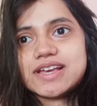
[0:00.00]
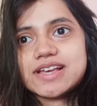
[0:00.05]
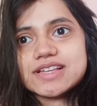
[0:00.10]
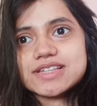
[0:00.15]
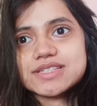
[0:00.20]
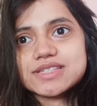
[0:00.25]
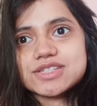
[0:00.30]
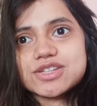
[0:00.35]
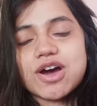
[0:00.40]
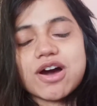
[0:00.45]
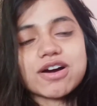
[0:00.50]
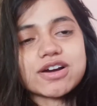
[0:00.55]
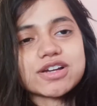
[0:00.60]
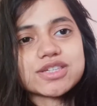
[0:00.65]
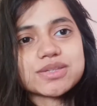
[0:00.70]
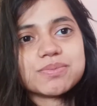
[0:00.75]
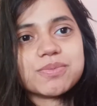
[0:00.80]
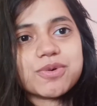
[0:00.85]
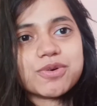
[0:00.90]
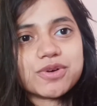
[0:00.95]

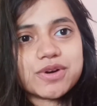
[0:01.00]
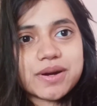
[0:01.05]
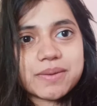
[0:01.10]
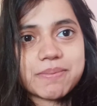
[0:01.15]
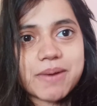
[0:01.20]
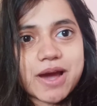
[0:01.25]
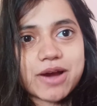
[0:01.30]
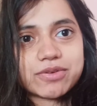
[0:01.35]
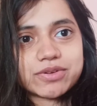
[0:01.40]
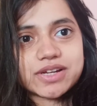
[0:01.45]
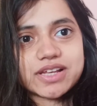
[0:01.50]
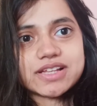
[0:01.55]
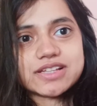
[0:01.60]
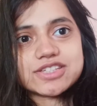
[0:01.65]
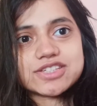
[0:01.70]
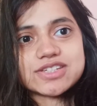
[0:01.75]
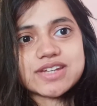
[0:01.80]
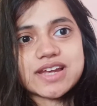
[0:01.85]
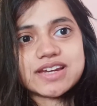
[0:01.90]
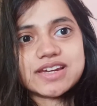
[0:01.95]
studies more
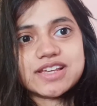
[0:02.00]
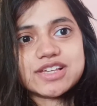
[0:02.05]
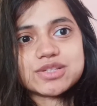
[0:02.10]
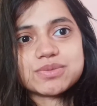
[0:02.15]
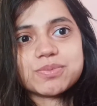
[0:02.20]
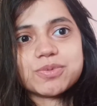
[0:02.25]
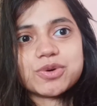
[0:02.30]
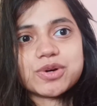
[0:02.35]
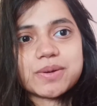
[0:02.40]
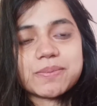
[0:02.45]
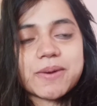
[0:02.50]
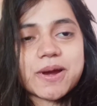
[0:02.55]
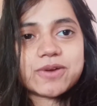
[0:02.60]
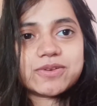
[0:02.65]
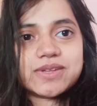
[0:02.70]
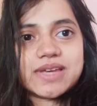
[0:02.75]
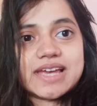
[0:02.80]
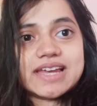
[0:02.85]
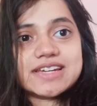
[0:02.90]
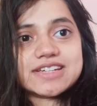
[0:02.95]
about
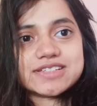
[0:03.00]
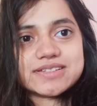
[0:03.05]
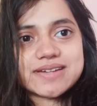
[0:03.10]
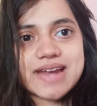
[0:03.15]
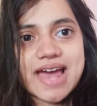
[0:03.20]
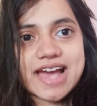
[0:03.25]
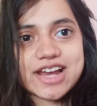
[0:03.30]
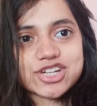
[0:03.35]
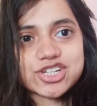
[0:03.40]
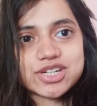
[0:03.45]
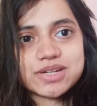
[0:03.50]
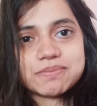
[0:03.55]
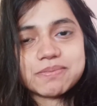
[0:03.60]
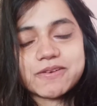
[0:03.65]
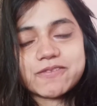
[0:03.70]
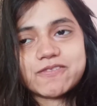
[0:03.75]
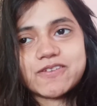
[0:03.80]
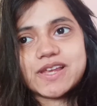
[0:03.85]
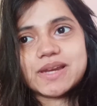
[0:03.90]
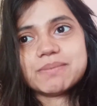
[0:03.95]
the interaction
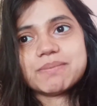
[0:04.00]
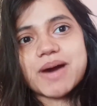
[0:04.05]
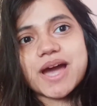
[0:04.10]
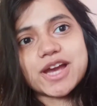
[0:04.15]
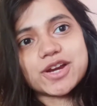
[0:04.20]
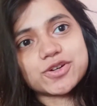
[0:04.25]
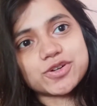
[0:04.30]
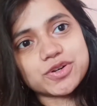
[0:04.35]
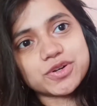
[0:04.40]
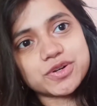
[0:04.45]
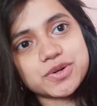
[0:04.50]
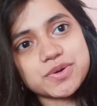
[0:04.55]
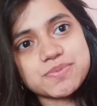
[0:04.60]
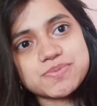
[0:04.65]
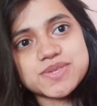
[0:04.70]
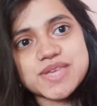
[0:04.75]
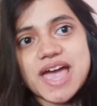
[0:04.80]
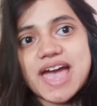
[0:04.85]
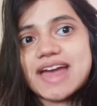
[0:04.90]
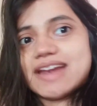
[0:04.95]
between
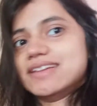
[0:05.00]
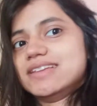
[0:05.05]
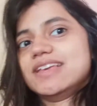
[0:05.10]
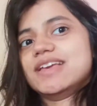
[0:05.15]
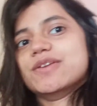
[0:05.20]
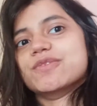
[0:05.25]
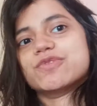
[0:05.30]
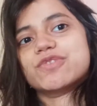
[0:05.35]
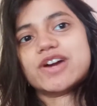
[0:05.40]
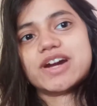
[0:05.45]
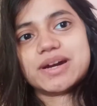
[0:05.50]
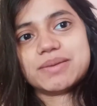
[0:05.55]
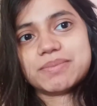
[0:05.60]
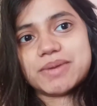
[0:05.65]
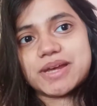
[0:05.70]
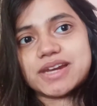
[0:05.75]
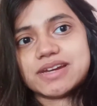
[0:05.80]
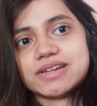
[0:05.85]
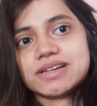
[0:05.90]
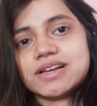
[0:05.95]
microbes and the
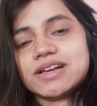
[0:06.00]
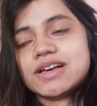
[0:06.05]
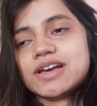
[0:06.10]
environment.